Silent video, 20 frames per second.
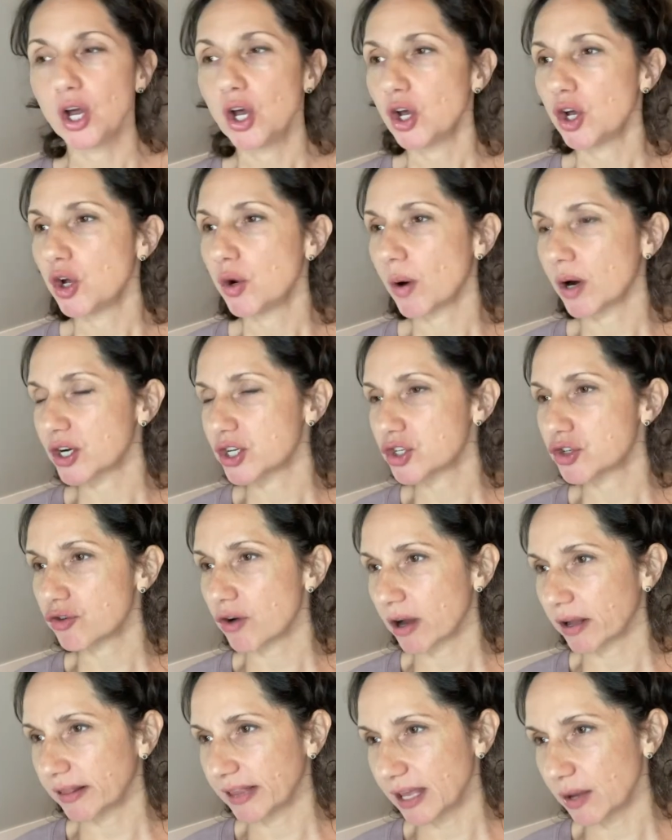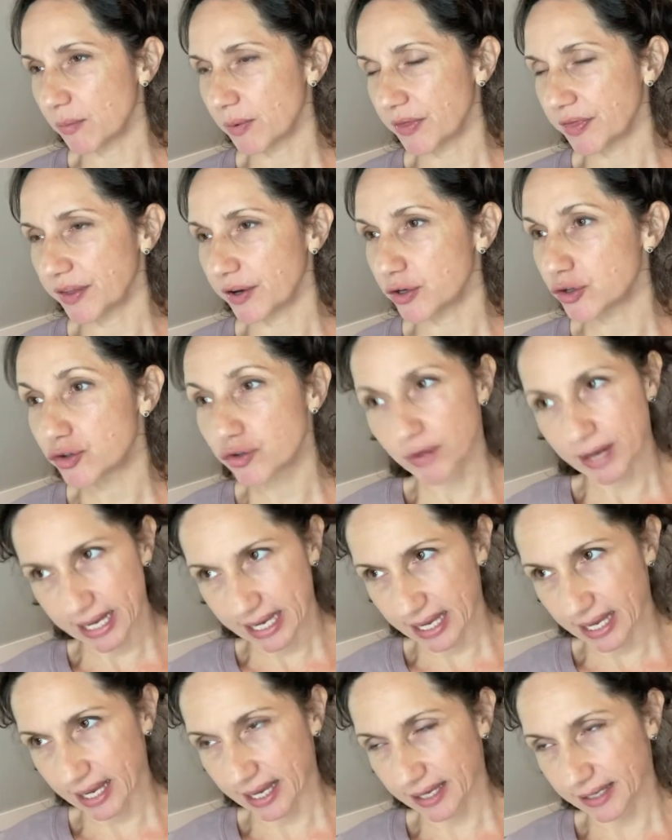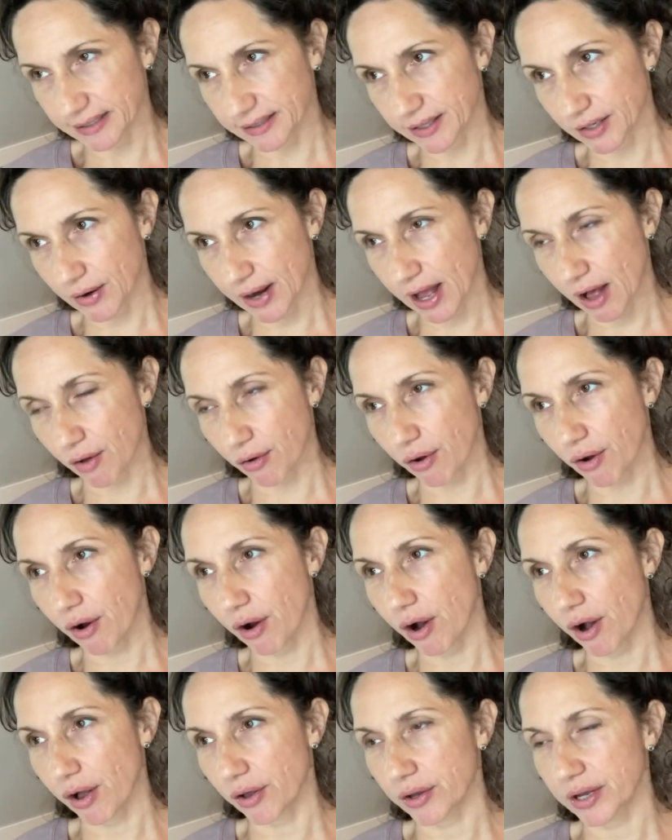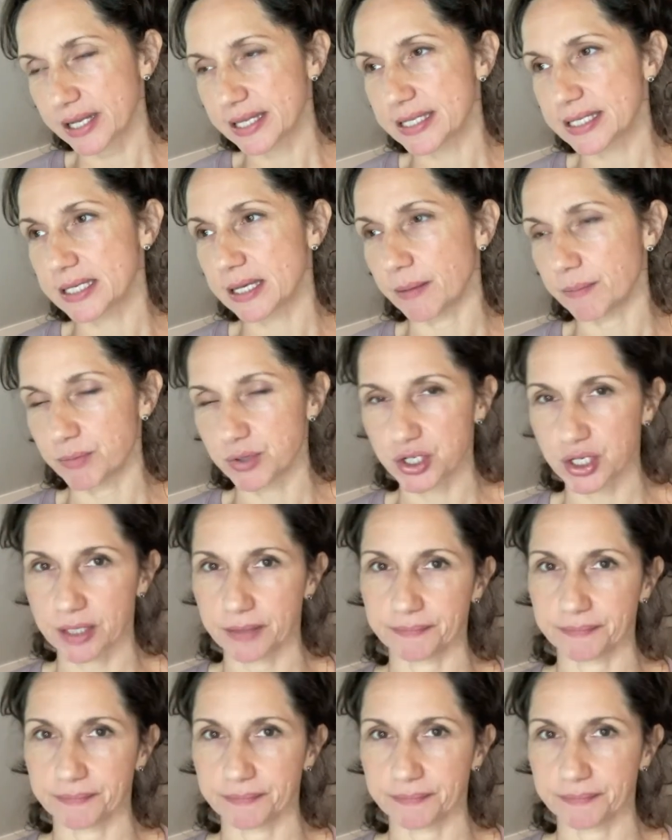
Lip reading: who are struggling with their drinking, their alcohol consumption,